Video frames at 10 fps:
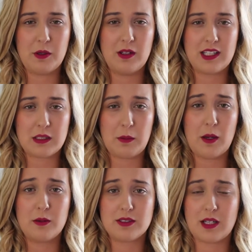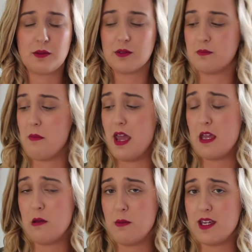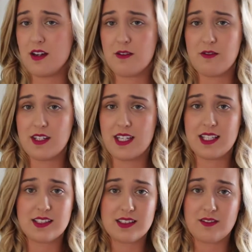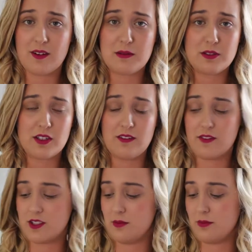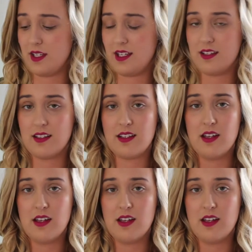I suppose I would maybe go for this if I was looking for something,